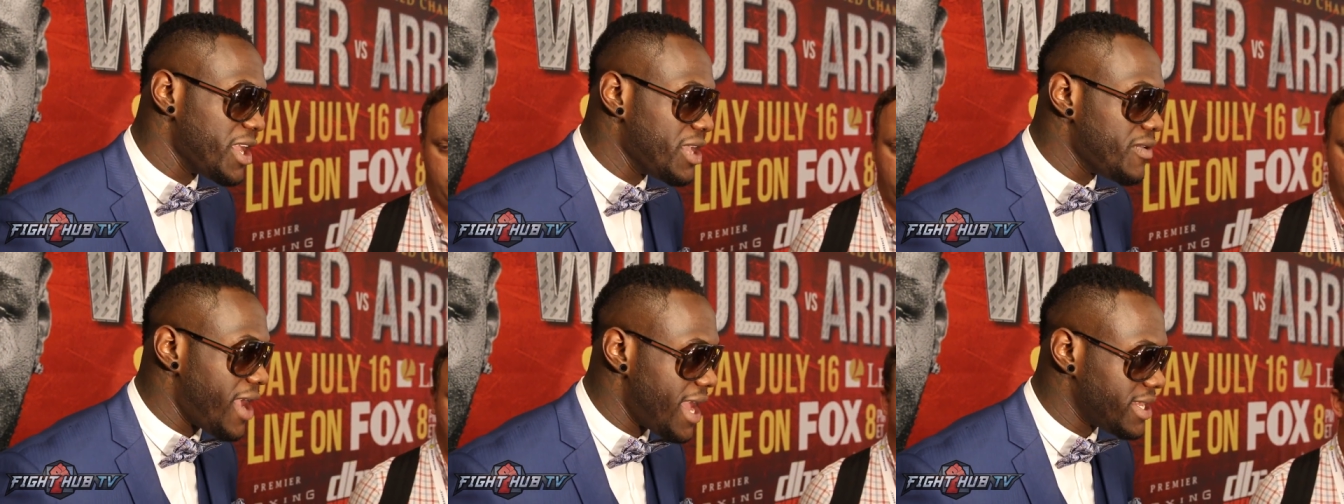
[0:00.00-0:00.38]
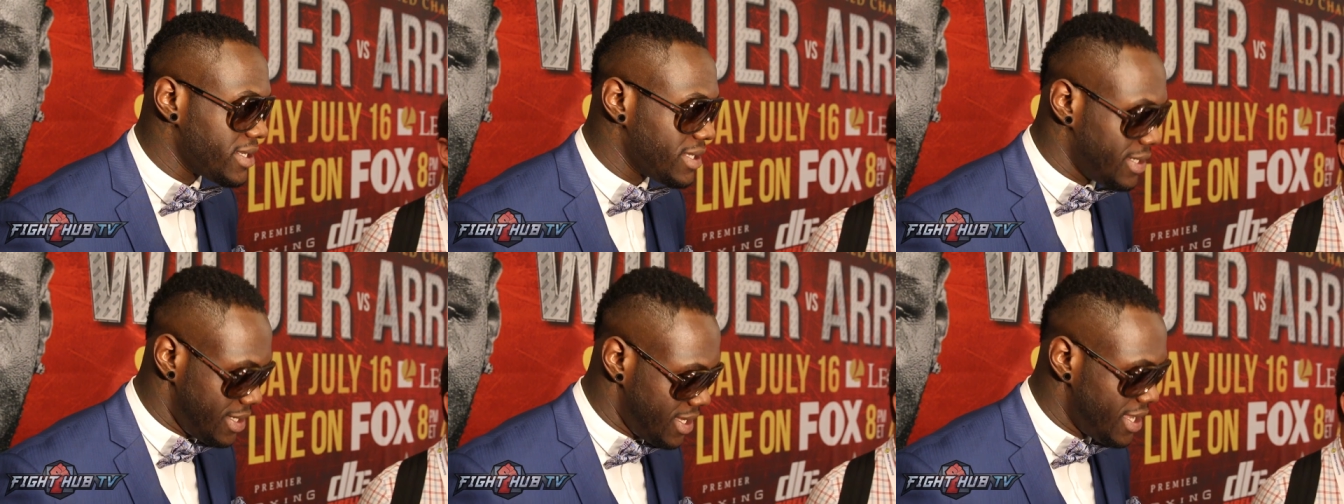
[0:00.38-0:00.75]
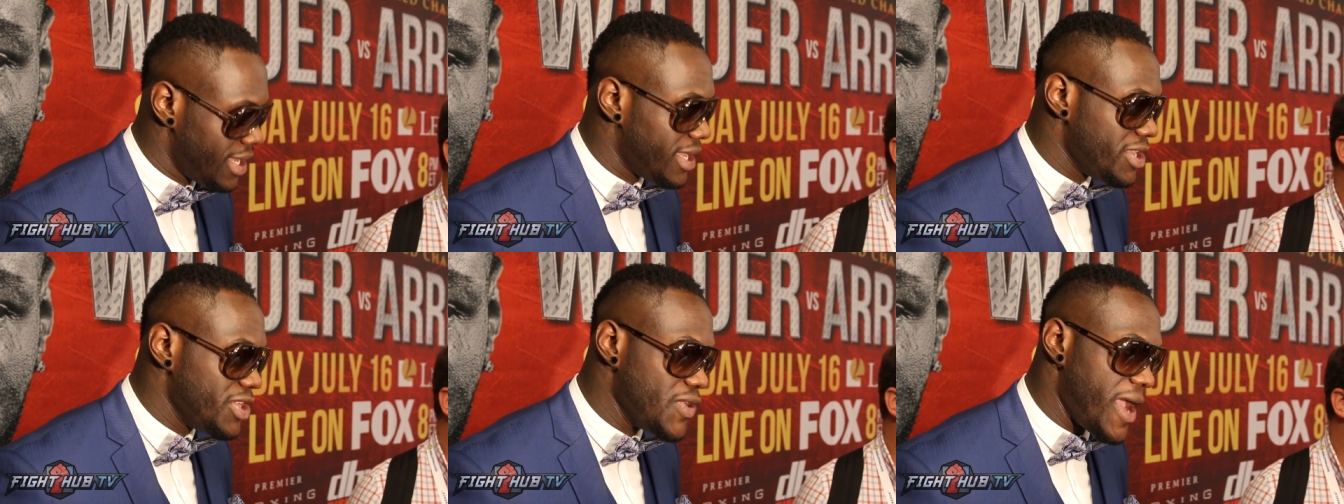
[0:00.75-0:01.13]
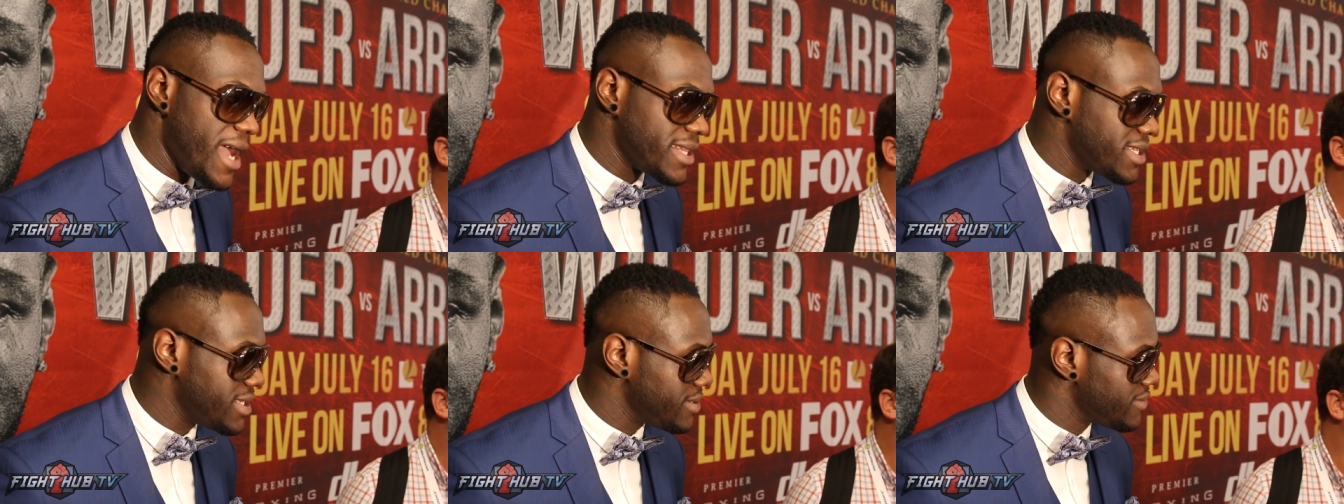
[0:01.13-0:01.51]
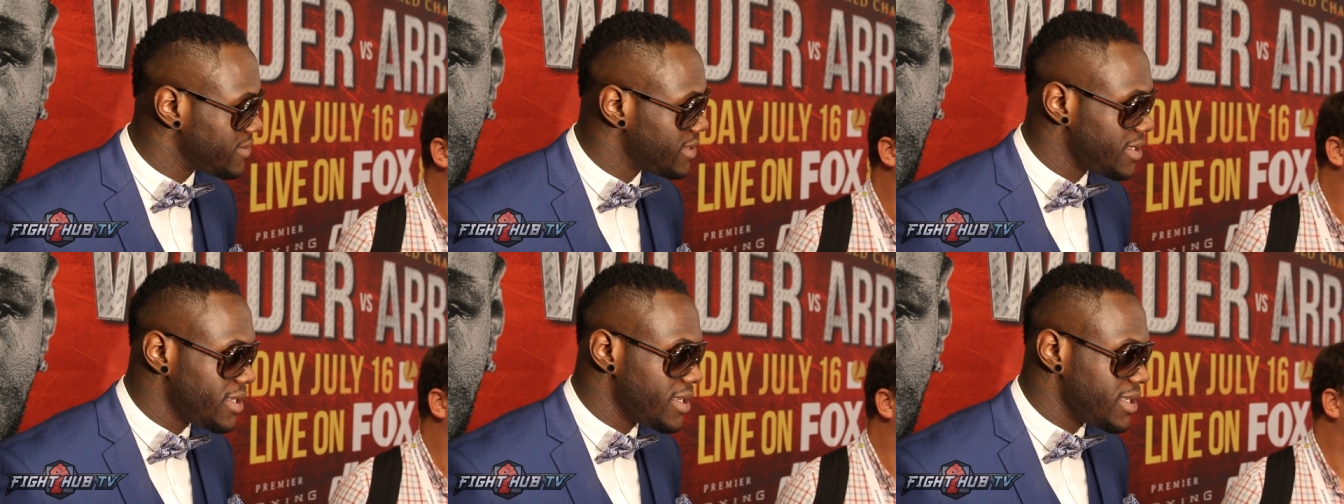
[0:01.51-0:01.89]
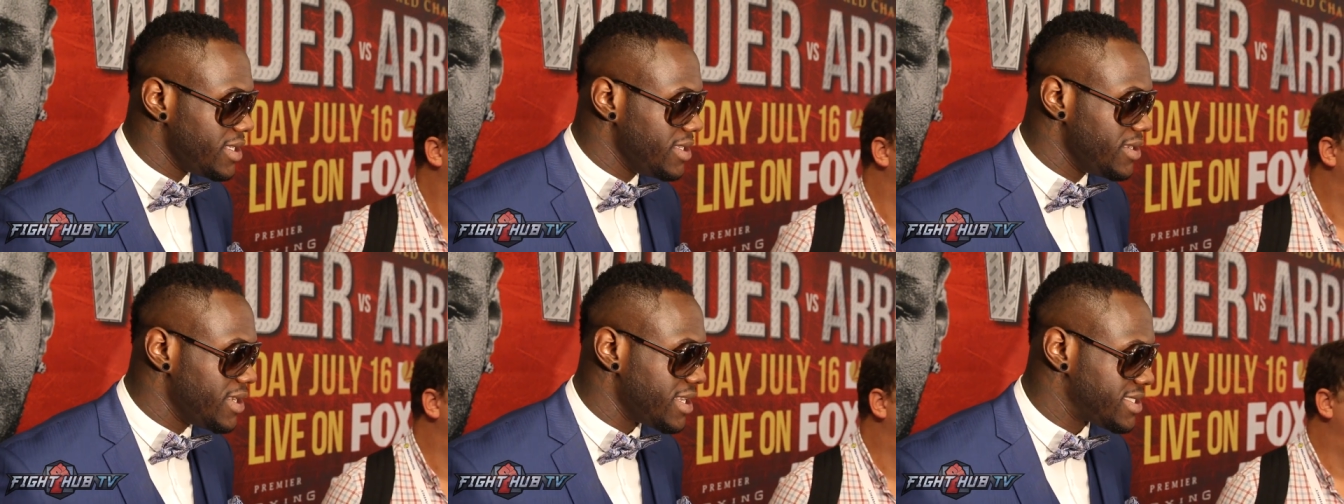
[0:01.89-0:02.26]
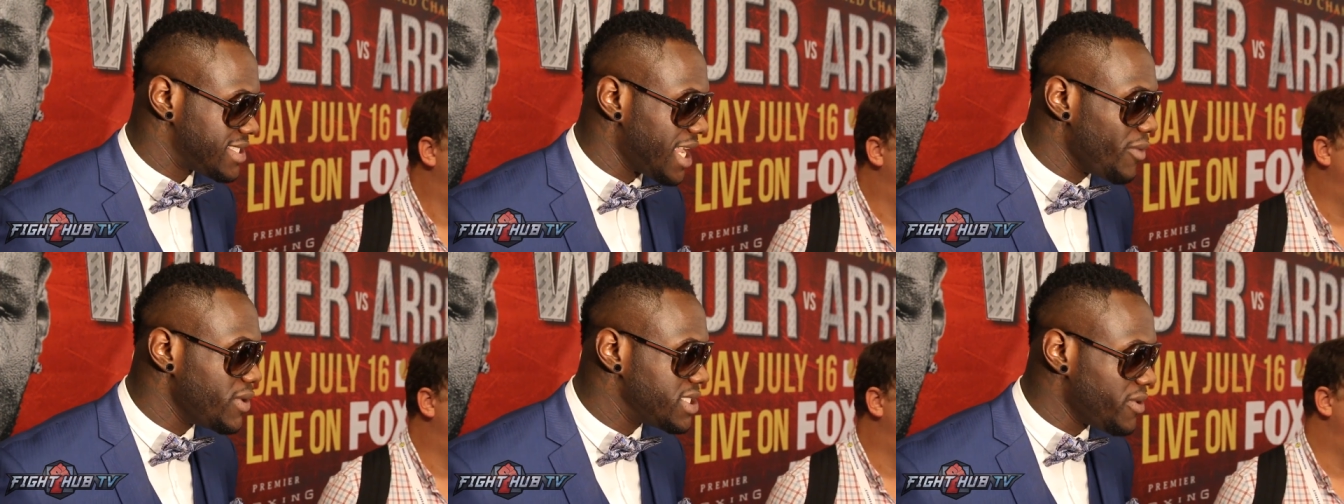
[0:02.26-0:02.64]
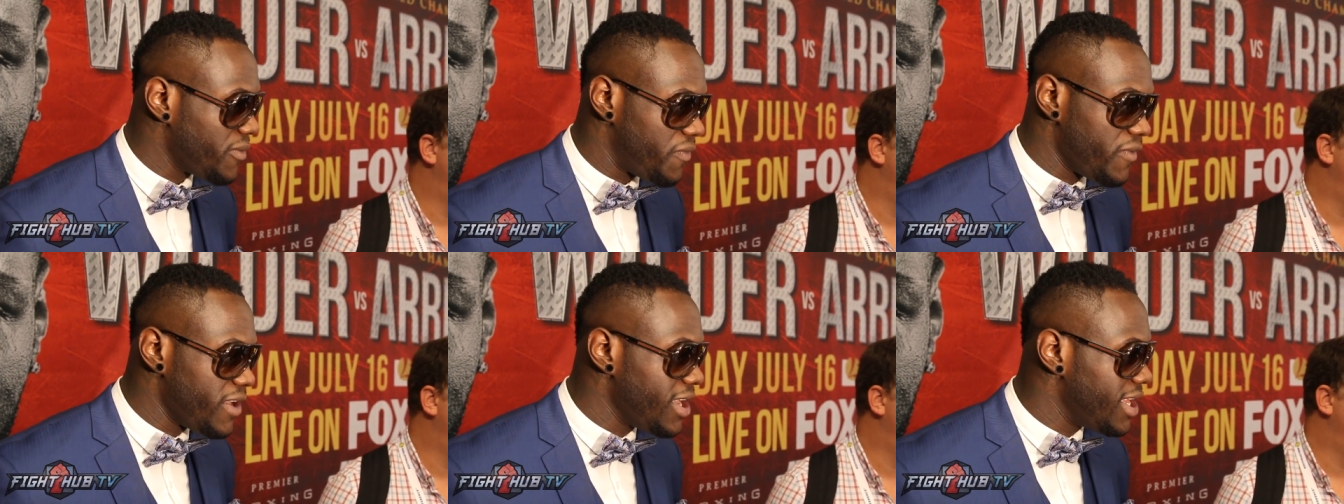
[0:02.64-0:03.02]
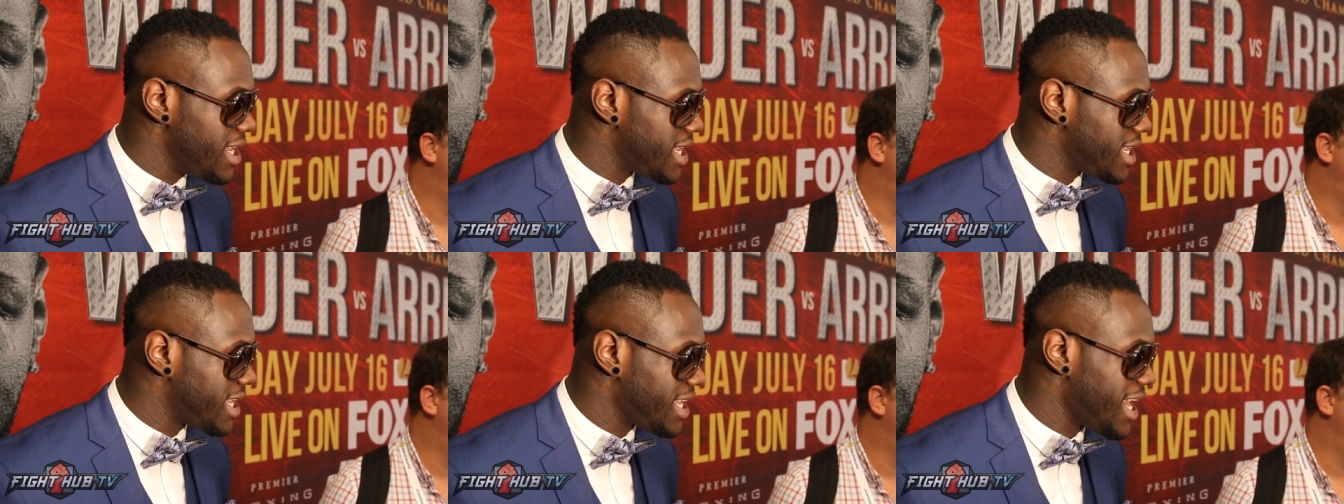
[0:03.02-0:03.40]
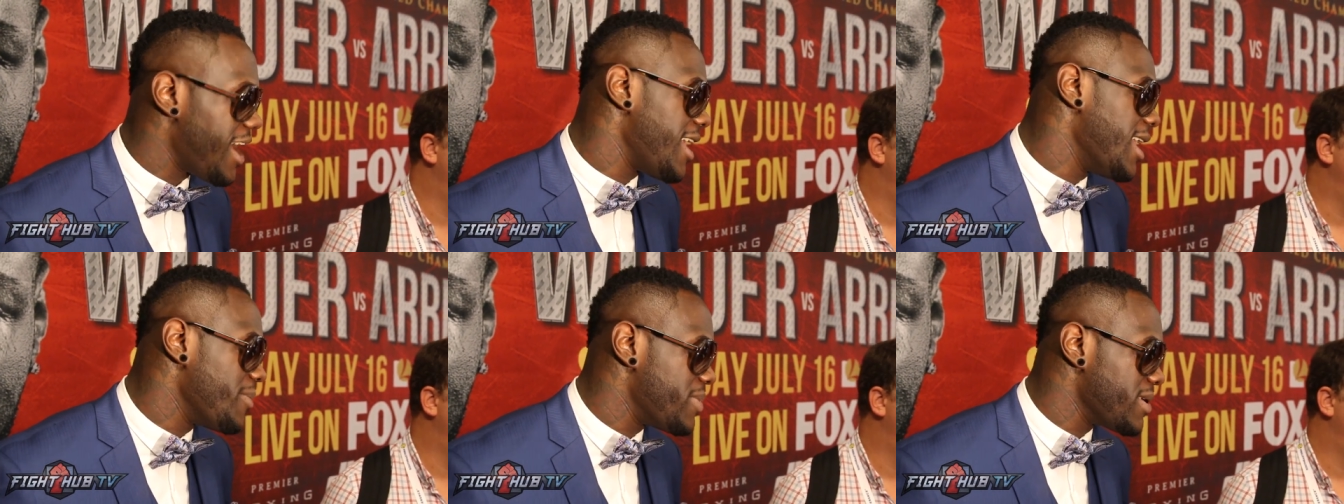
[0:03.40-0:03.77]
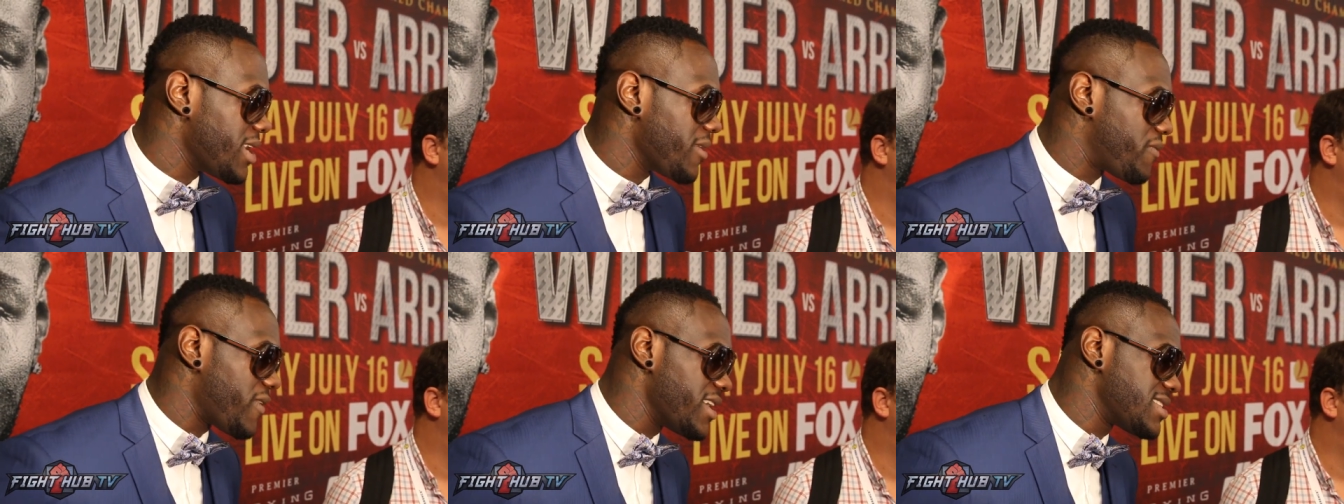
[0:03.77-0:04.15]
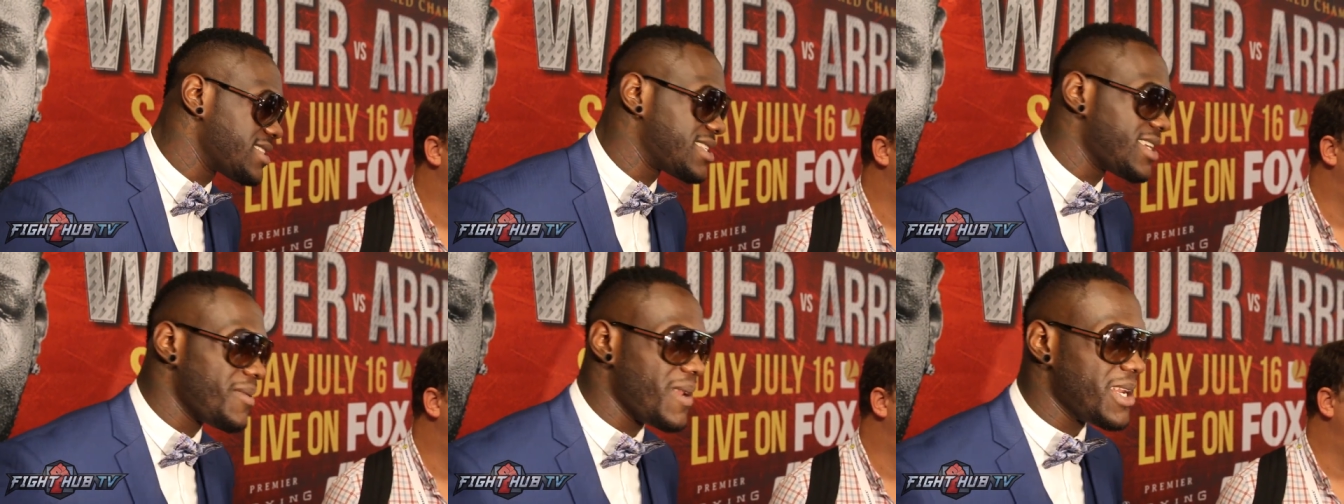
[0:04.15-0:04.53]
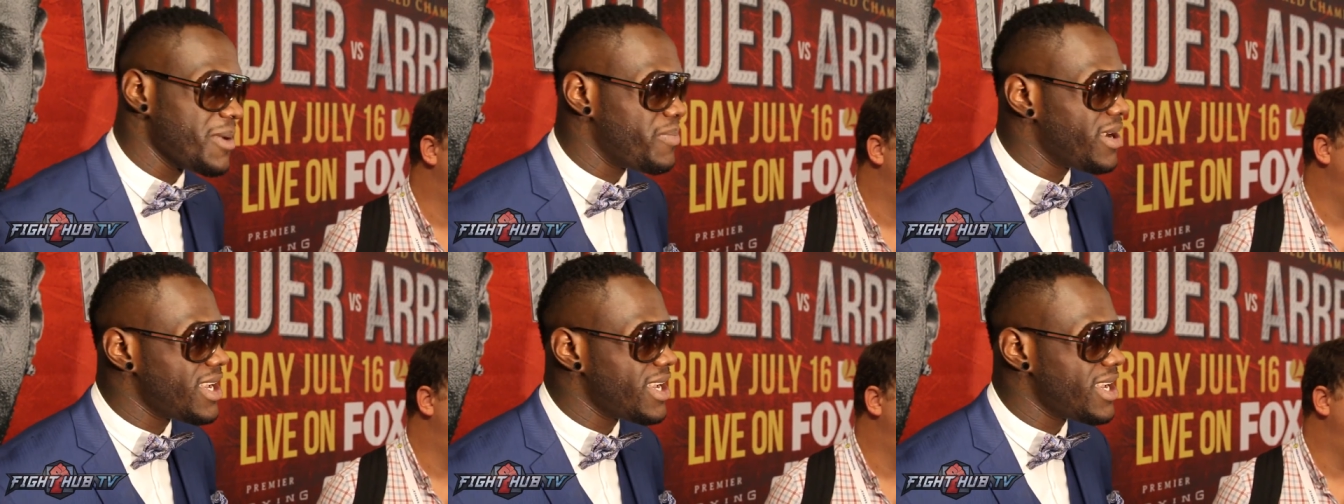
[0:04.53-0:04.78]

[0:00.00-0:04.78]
where you have to say what you feel and get all up in their face and stuff like that.